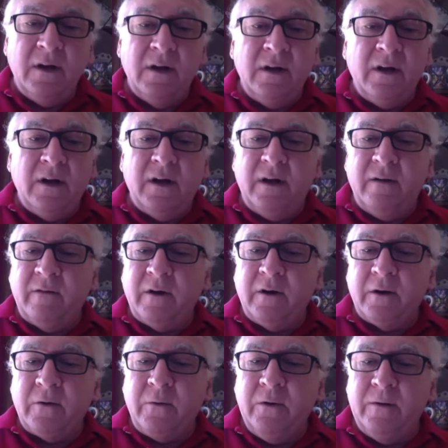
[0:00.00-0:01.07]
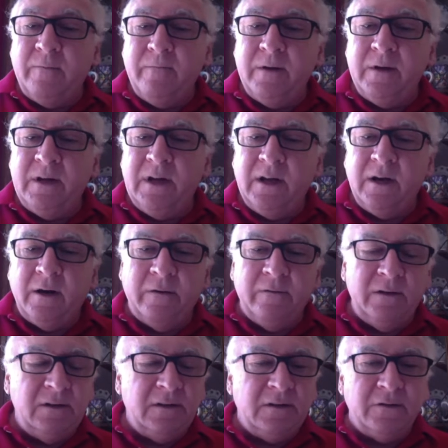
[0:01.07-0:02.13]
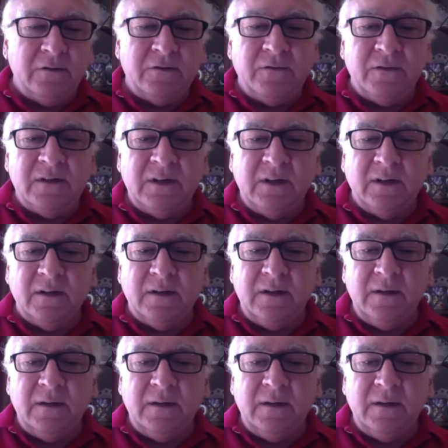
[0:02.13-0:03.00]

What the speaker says: of our equipment and our research facility.